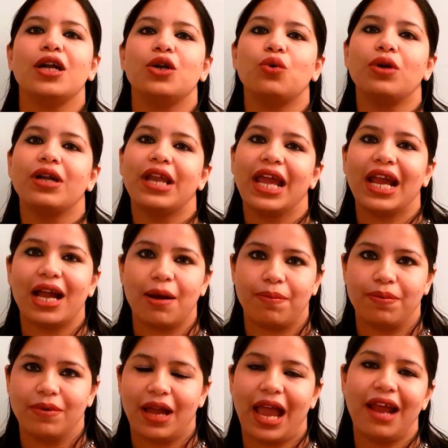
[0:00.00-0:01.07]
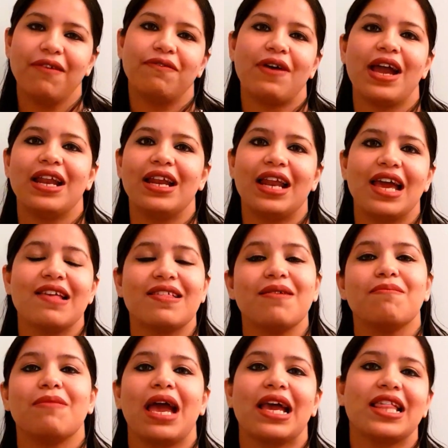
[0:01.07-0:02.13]
to take up and finalize the
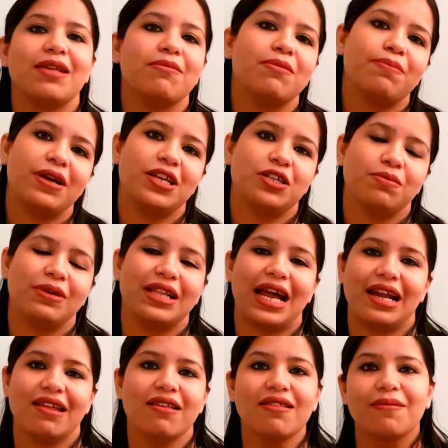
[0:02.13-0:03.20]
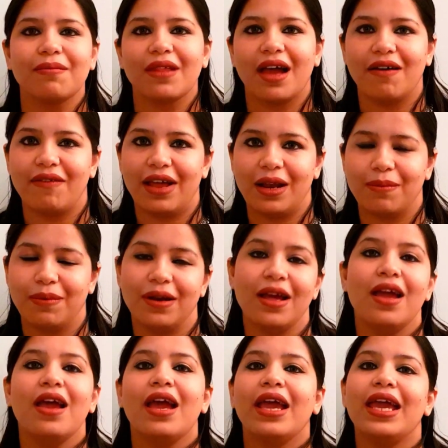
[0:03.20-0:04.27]
maximum punishment that is available.
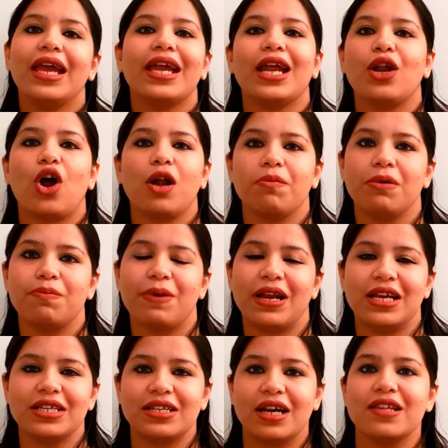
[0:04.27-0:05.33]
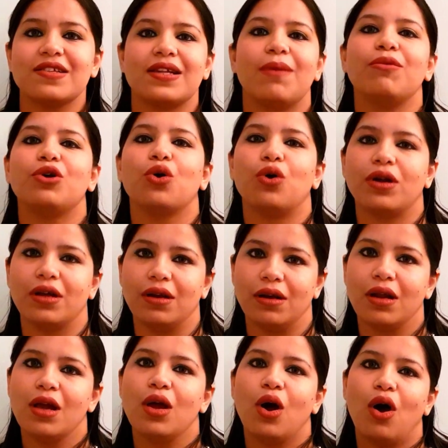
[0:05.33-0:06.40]
He cannot be punished a sum total
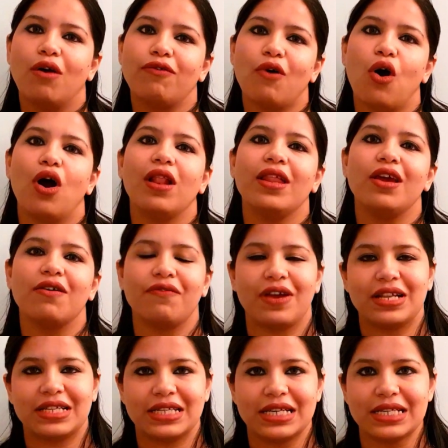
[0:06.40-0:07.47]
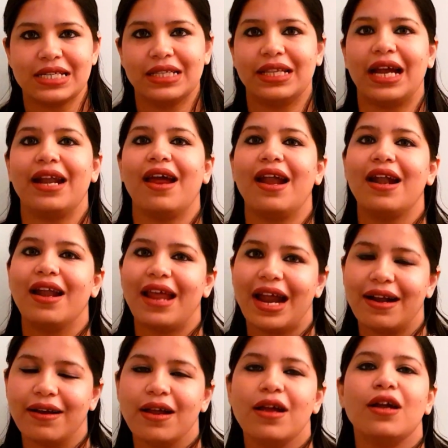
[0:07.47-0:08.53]
of all the offences that had
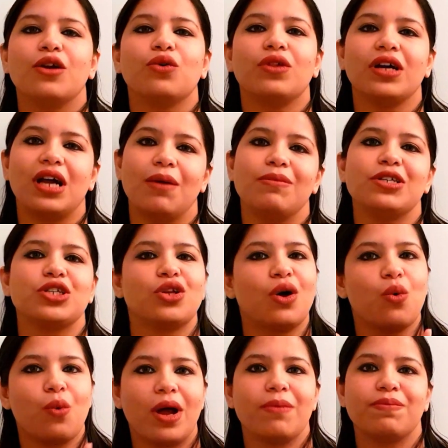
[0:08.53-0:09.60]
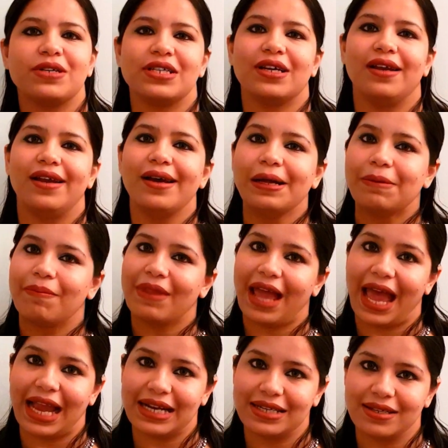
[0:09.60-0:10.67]
led to the commission of one particular
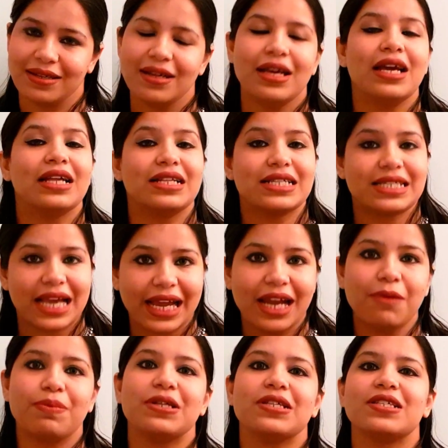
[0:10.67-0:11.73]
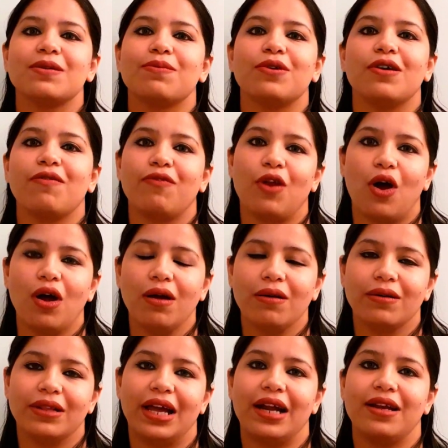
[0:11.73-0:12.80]
act. The second principle of law
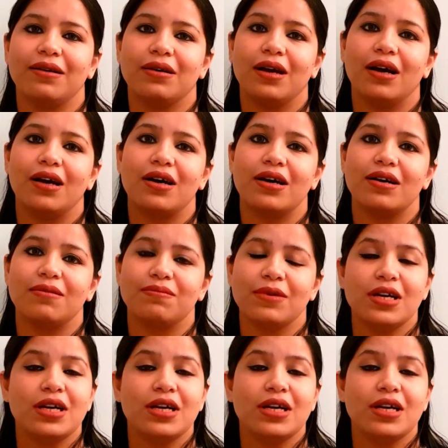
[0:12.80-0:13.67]
that a